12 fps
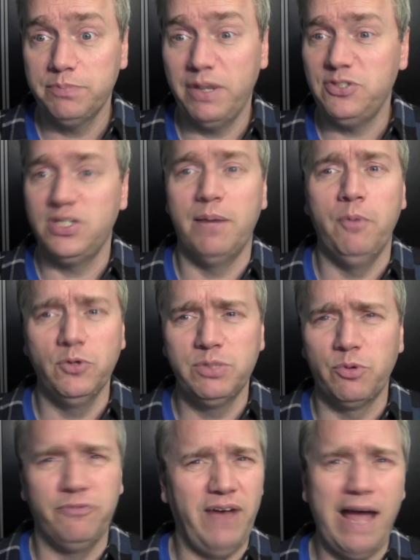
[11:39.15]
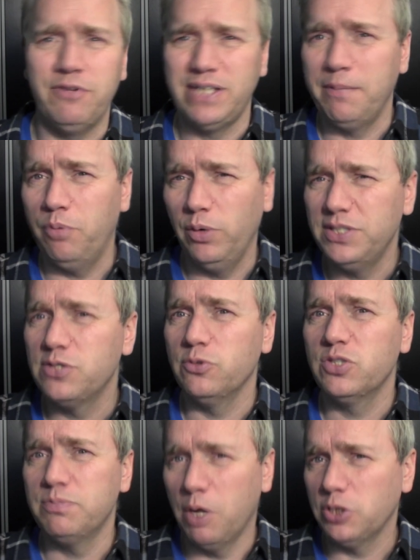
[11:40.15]
But as you saw, most of them were 5 or 10 points, so
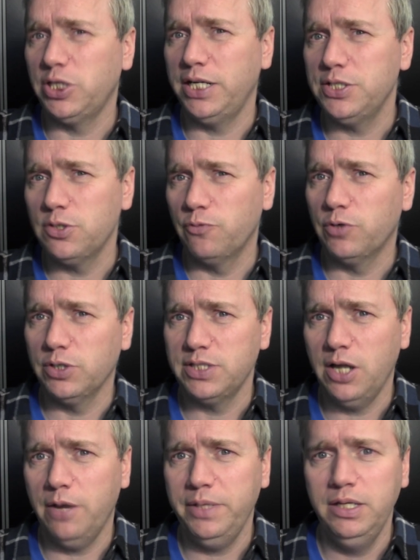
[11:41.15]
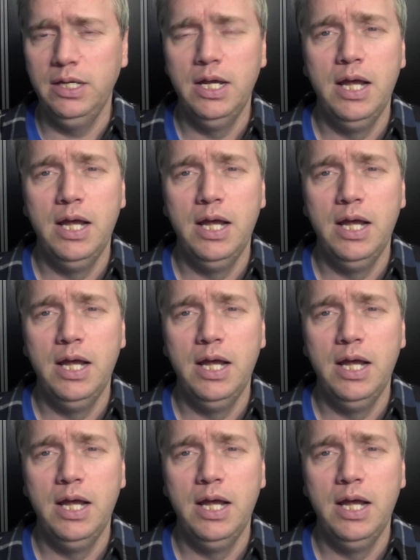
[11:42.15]
small changes overall to the army.